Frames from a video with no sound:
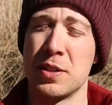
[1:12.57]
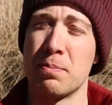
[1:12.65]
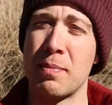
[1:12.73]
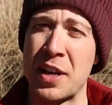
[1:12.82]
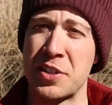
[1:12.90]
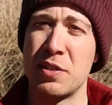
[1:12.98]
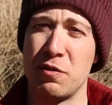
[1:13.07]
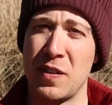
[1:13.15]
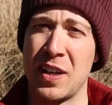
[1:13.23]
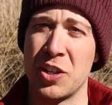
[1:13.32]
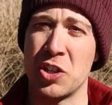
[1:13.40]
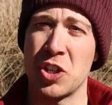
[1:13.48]
of these massive
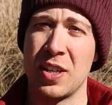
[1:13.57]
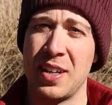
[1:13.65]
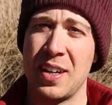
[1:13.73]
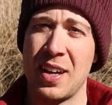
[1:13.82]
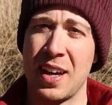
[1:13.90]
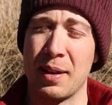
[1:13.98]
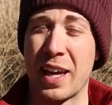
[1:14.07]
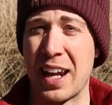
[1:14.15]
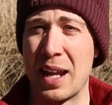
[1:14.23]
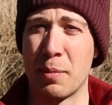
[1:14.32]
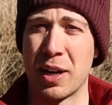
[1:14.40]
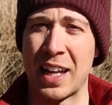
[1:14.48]
fish and
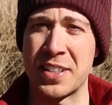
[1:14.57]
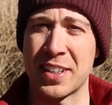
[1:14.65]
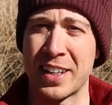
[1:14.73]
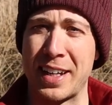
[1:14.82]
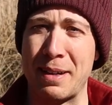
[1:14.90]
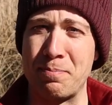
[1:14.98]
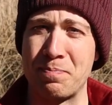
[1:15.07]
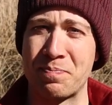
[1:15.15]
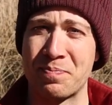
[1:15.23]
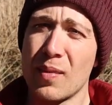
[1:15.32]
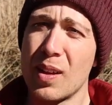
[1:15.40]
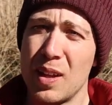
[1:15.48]
get it in my landing net.
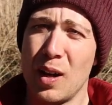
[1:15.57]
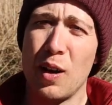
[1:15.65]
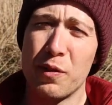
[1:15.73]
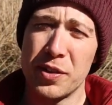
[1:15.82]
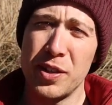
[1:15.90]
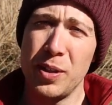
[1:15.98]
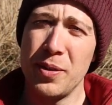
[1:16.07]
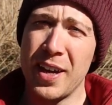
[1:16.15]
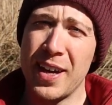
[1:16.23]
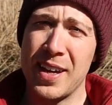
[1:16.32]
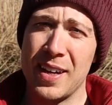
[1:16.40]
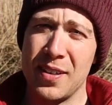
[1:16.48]
After the new
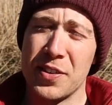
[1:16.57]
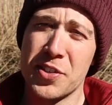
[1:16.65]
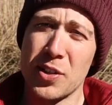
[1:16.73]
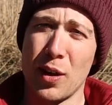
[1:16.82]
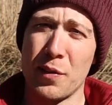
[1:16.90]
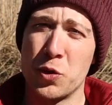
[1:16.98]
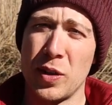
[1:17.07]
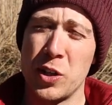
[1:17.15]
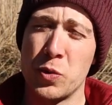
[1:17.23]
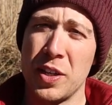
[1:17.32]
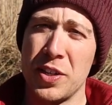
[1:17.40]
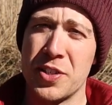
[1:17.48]
year, at the start of
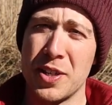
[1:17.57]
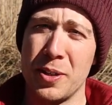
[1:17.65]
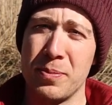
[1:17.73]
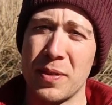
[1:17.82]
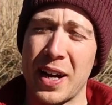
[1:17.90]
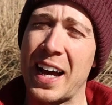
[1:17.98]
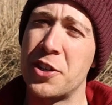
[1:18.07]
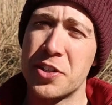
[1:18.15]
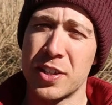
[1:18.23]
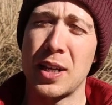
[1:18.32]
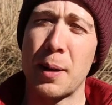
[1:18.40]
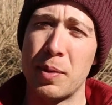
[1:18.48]
2022, I had
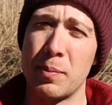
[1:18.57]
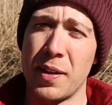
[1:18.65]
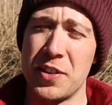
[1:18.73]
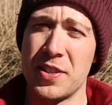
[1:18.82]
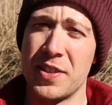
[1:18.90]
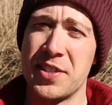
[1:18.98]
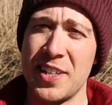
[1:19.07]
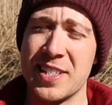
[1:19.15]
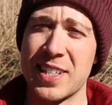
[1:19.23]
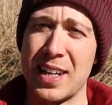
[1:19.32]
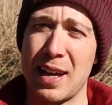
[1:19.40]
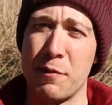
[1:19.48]
just a couple of months of the
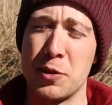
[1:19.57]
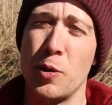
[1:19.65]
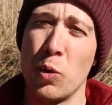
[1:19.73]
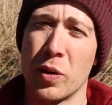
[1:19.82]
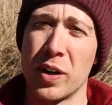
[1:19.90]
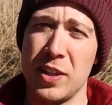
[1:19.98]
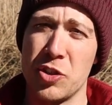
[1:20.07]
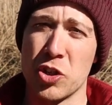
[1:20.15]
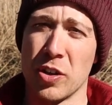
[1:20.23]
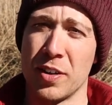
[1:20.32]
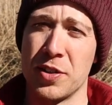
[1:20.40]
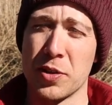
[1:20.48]
season left to put one of these
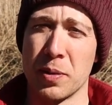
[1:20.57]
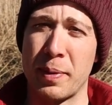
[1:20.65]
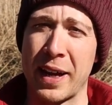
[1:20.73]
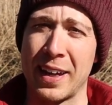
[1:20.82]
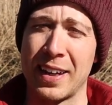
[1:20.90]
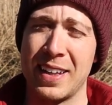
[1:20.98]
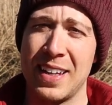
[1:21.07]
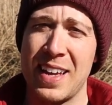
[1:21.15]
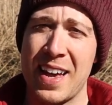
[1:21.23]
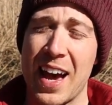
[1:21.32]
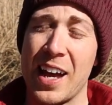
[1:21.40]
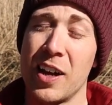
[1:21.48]
giants on the bank,
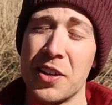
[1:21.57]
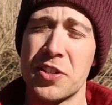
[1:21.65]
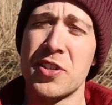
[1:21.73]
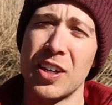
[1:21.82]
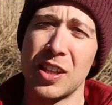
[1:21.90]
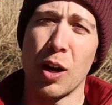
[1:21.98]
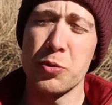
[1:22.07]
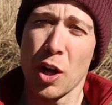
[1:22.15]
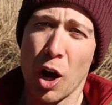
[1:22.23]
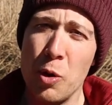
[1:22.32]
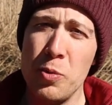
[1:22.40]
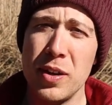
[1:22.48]
and I decided that I
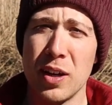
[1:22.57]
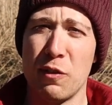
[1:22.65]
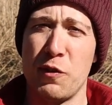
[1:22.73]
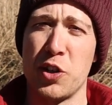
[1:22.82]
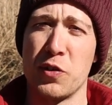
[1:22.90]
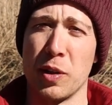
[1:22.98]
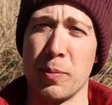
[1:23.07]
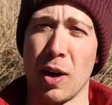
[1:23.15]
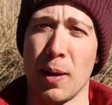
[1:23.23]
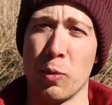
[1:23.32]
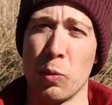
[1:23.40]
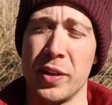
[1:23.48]
was only going to fish for the
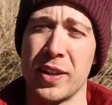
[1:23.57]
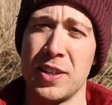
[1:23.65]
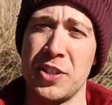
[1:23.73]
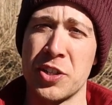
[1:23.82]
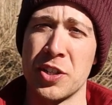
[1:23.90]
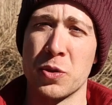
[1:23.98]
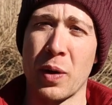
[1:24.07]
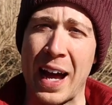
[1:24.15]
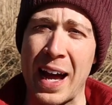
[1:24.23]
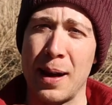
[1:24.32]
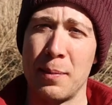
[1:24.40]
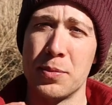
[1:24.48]
barbel when the conditions were
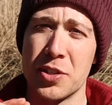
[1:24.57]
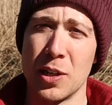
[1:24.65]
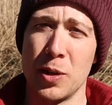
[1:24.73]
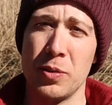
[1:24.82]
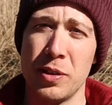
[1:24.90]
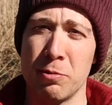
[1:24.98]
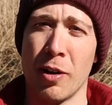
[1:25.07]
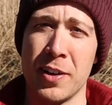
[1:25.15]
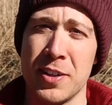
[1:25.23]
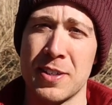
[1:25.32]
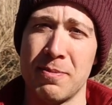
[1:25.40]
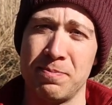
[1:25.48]
absolutely
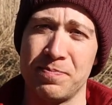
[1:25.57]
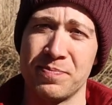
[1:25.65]
right.